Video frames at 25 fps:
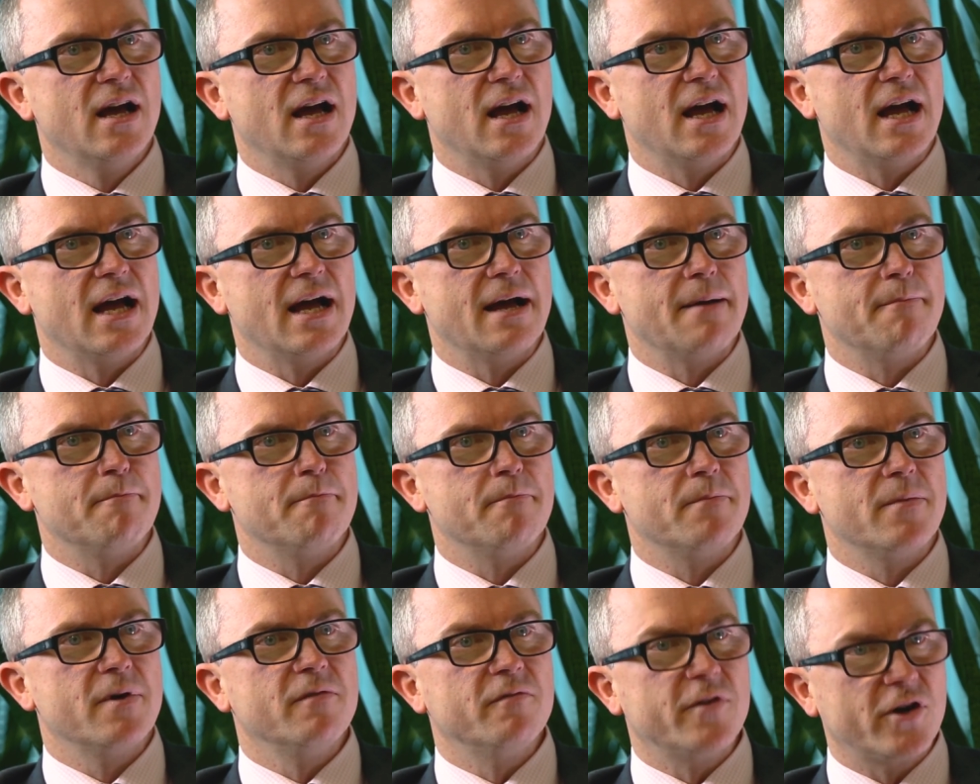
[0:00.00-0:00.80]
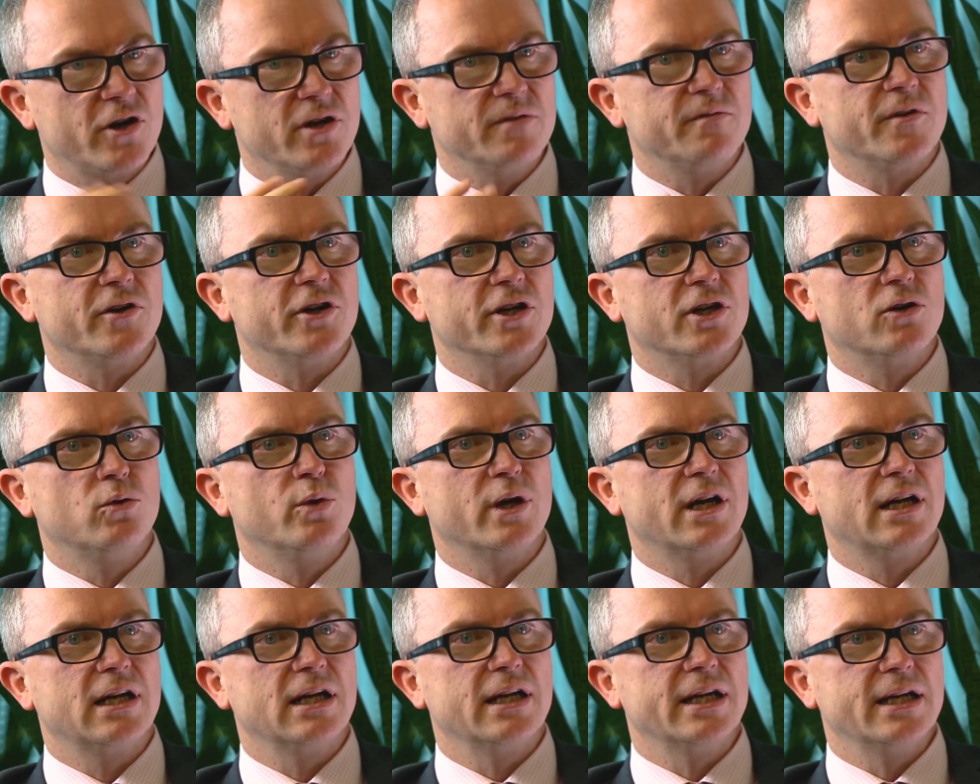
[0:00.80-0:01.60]
um, very, very
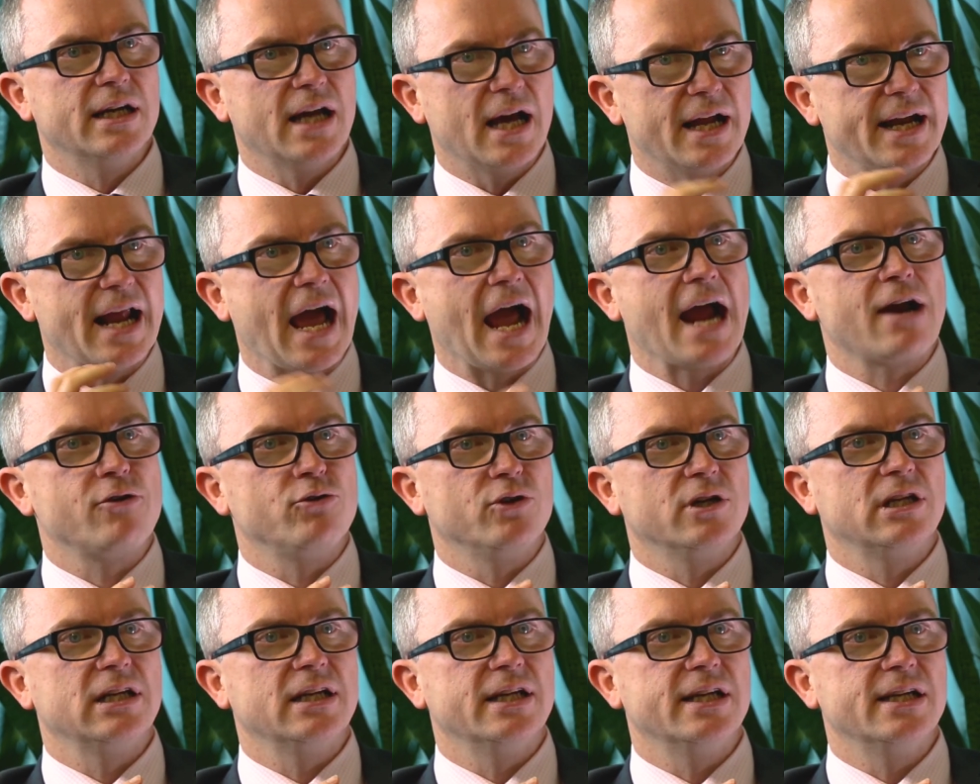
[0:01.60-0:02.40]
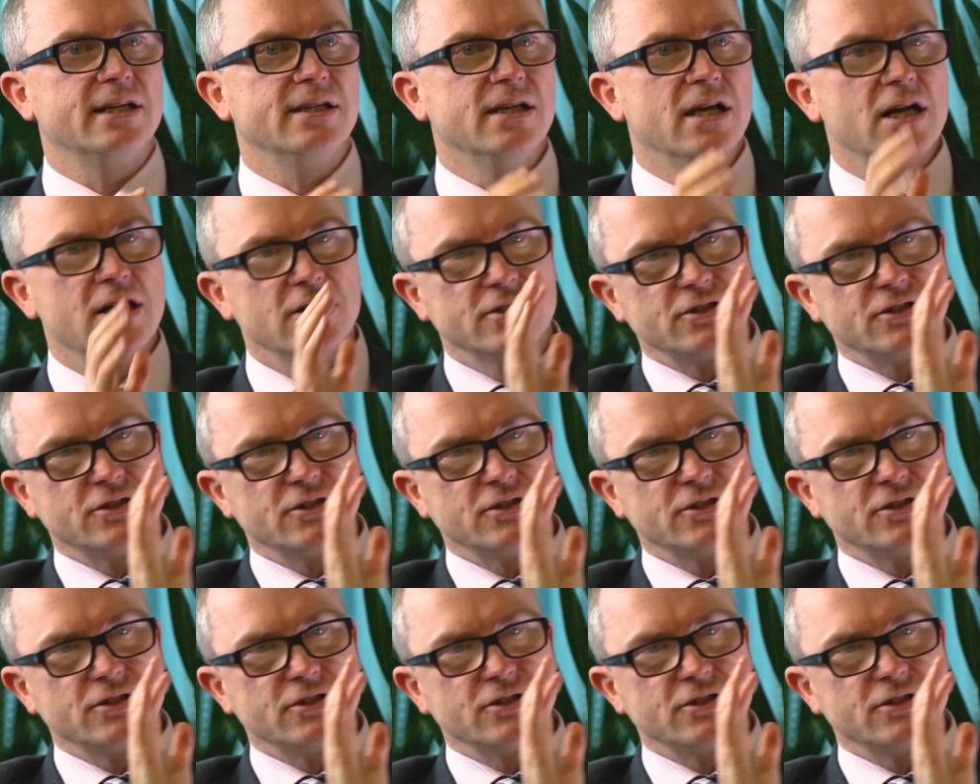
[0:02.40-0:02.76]
quickly and accurately,